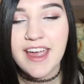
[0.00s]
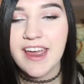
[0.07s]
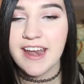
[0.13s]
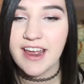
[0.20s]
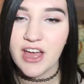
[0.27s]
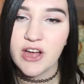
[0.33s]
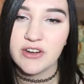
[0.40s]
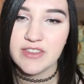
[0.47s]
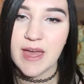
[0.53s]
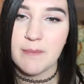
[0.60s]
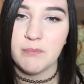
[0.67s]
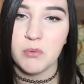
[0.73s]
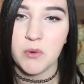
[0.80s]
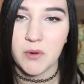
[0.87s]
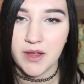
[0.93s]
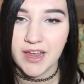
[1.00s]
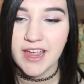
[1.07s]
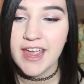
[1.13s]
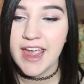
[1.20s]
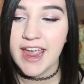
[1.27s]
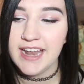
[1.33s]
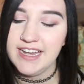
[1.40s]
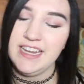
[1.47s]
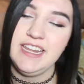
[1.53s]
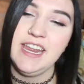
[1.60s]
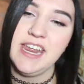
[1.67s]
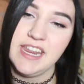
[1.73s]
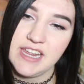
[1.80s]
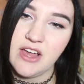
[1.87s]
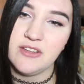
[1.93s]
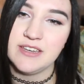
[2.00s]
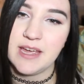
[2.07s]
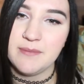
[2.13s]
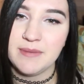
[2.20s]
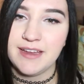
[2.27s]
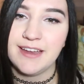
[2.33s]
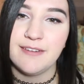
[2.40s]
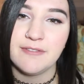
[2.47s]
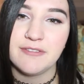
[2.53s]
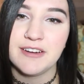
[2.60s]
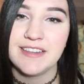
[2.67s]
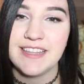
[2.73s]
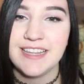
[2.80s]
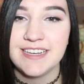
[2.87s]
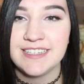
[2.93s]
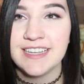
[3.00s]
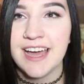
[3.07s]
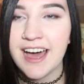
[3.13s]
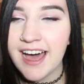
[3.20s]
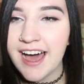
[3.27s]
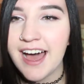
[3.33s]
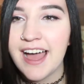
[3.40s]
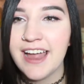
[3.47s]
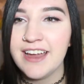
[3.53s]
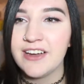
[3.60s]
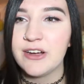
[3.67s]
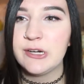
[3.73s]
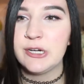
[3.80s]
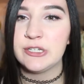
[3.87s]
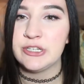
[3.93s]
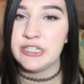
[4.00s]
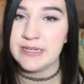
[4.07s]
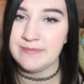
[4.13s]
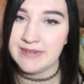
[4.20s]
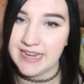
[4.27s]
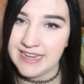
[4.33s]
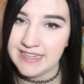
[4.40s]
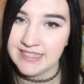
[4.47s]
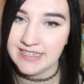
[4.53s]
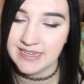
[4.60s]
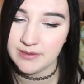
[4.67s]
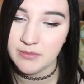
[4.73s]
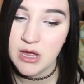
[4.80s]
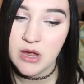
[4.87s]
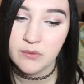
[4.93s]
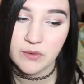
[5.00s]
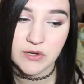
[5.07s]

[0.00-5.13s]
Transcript: and I hugged that boy, and he yelled at me in front of the entire gymnasium,